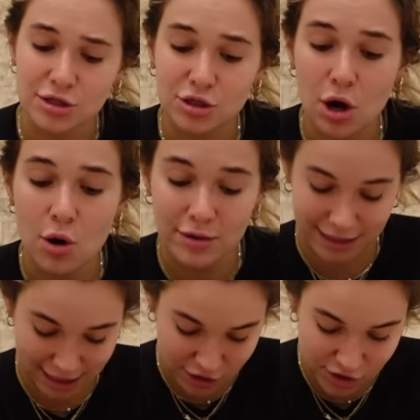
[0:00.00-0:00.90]
So
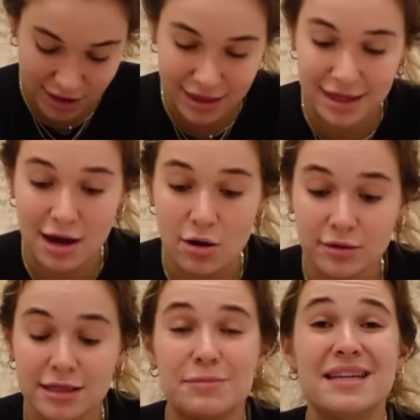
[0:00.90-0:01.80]
teaching Theo
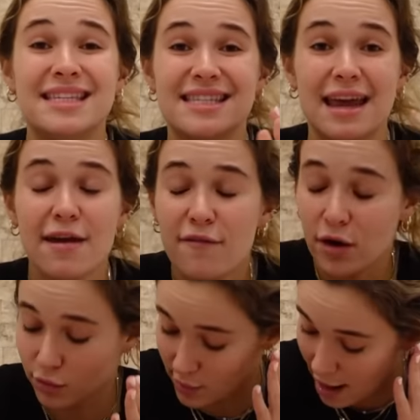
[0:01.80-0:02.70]
to be safe
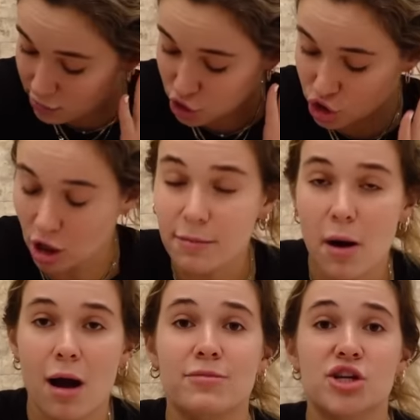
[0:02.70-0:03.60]
around sharp
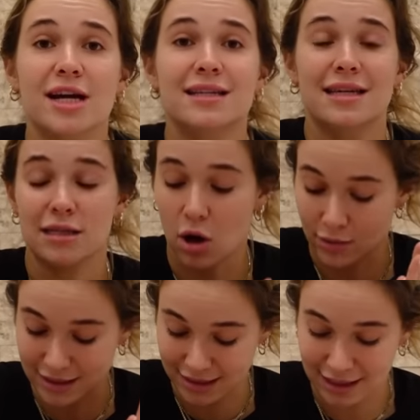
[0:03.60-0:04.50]
objects is
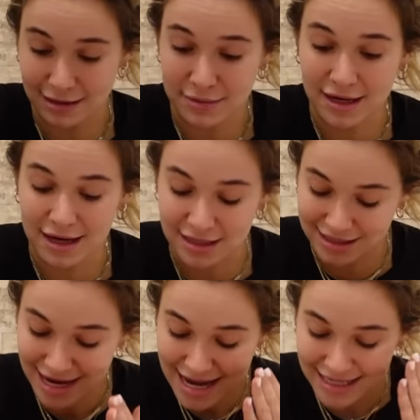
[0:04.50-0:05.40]
always key
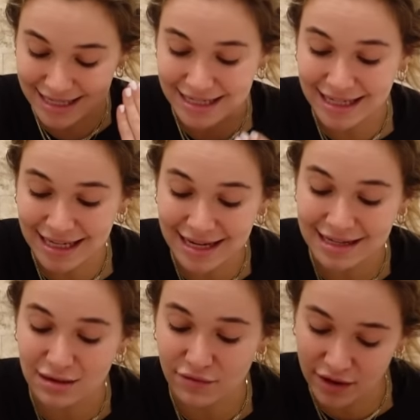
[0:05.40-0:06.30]
because since he
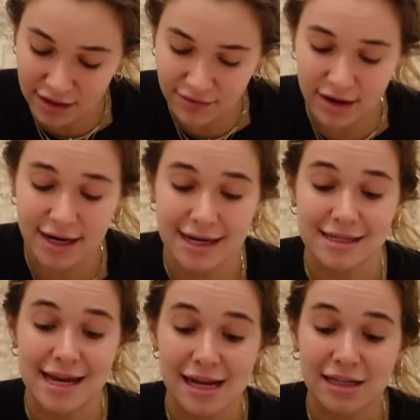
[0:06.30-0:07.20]
is very, very
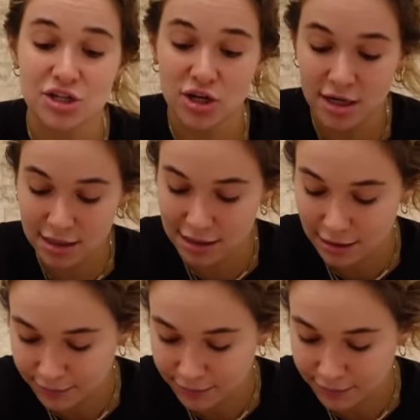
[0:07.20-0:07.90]
intelligent,